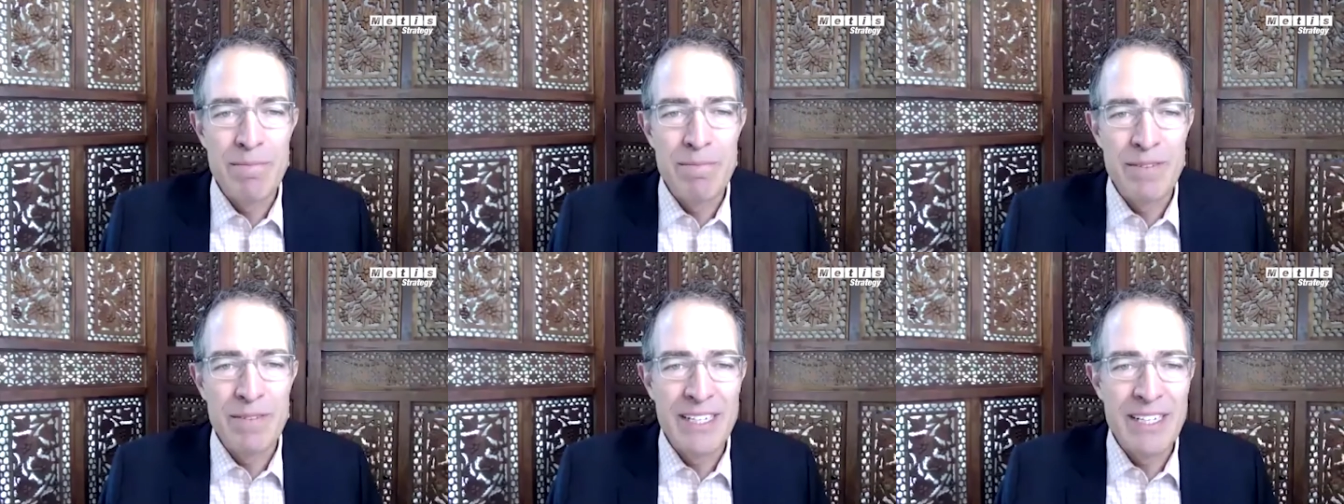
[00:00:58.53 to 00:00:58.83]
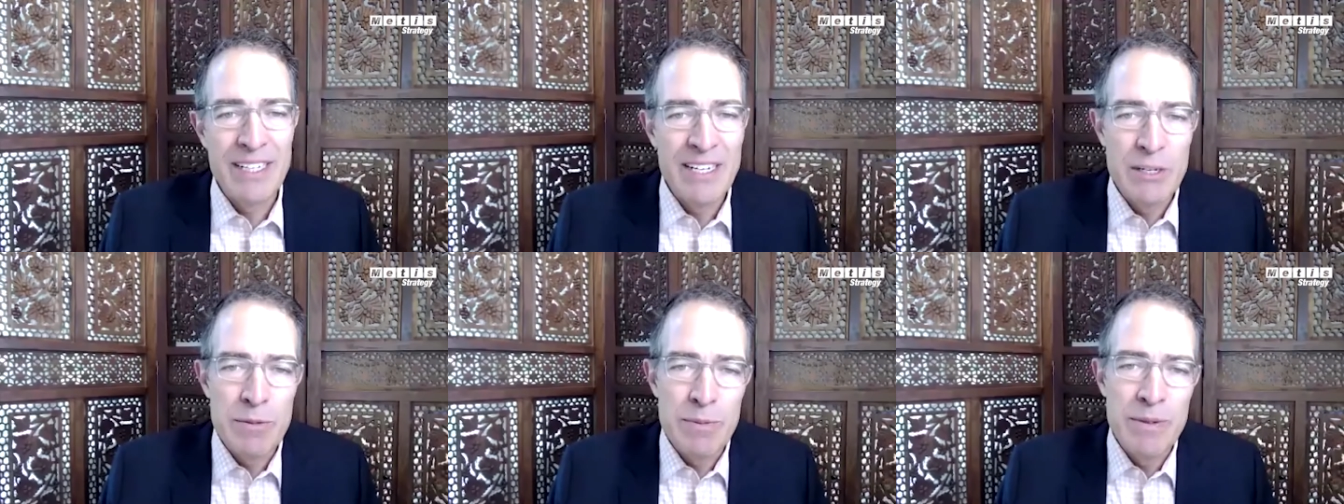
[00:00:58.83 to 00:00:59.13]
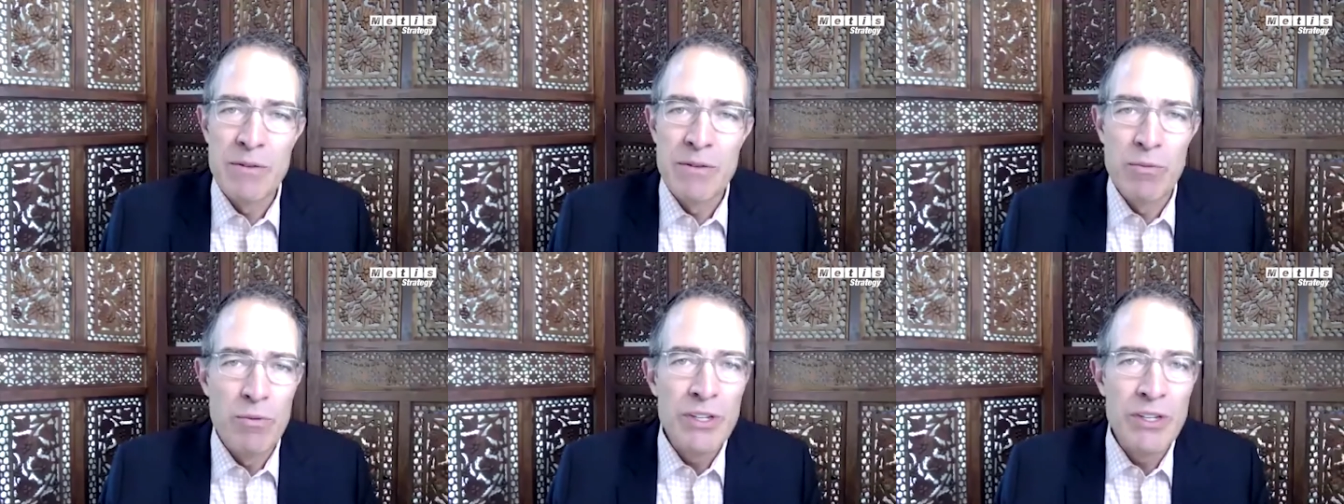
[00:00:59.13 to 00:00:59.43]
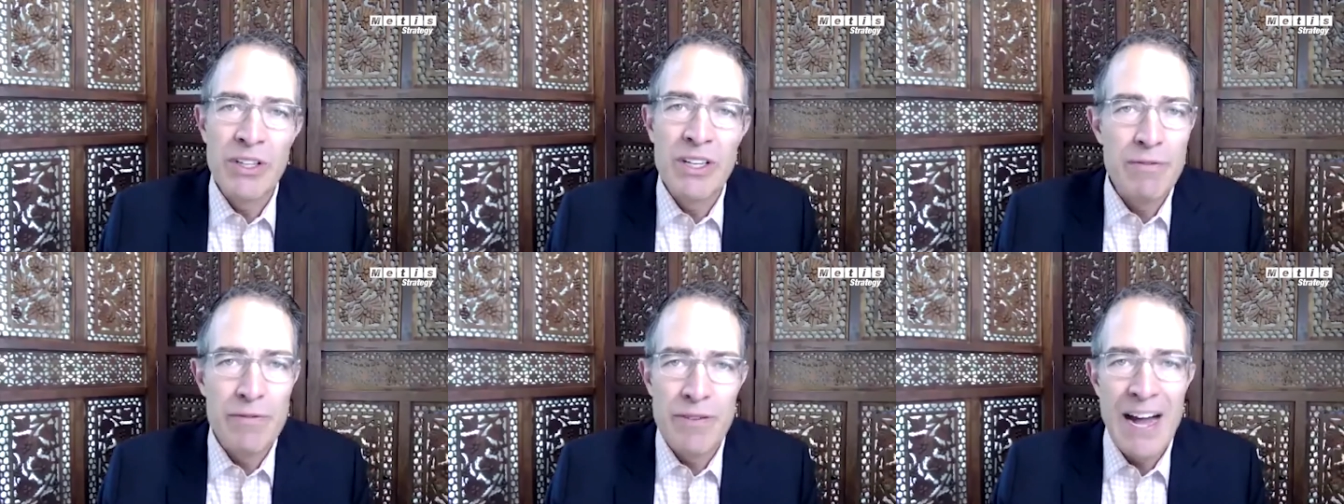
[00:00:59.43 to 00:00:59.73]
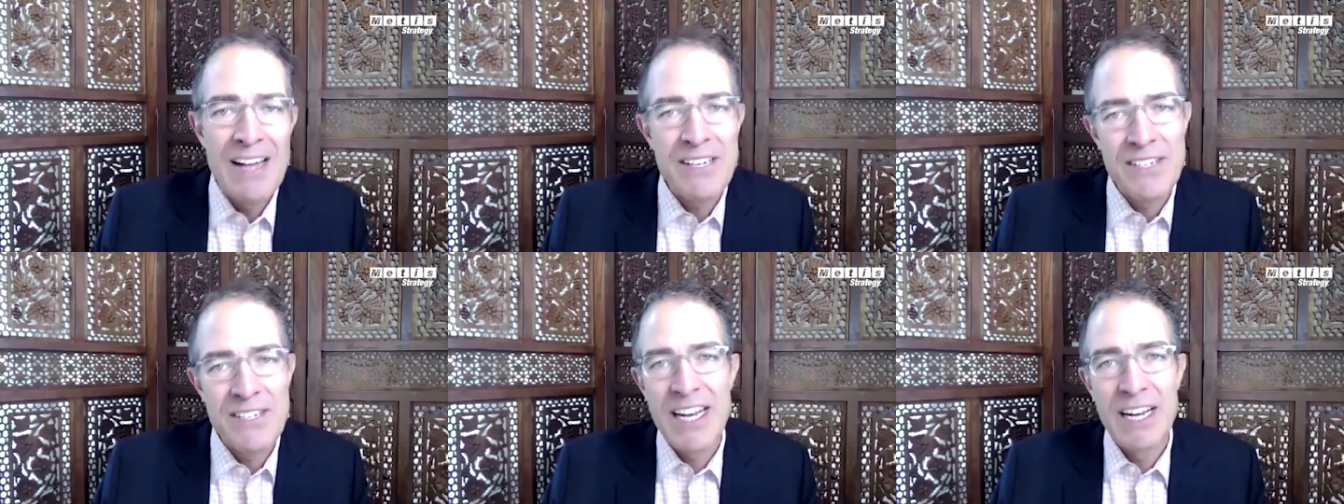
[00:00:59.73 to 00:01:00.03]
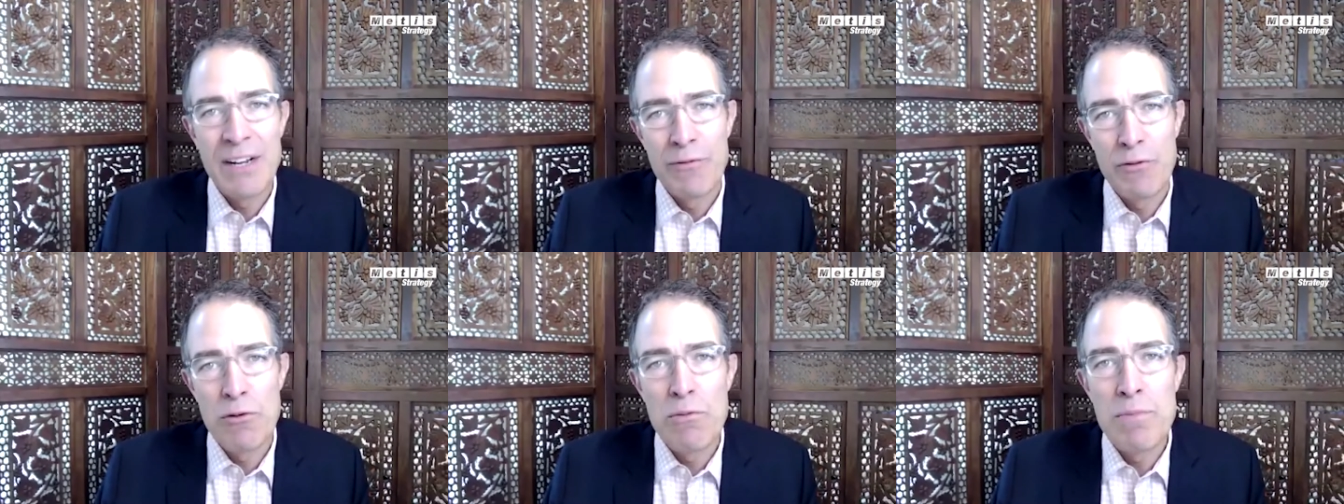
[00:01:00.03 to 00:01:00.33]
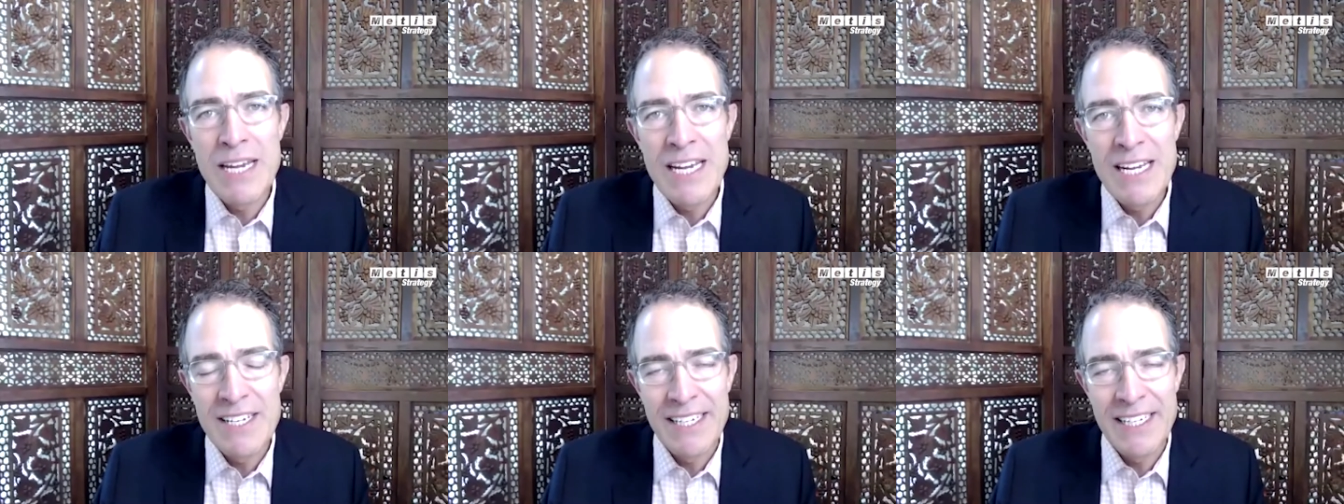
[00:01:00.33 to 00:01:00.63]
am It's been really fascinating for
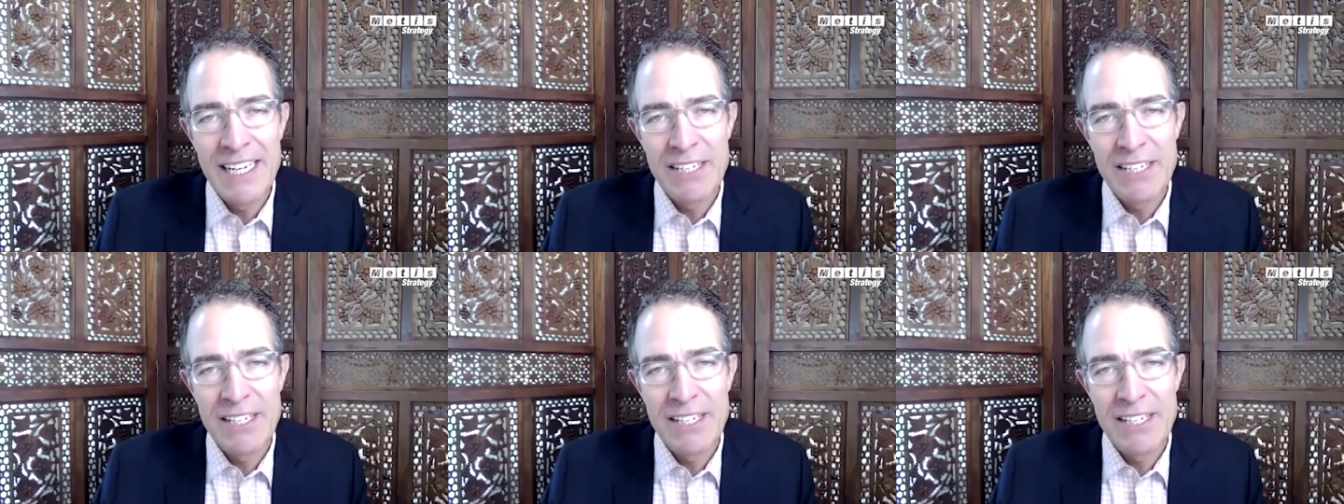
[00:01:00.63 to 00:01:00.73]
me to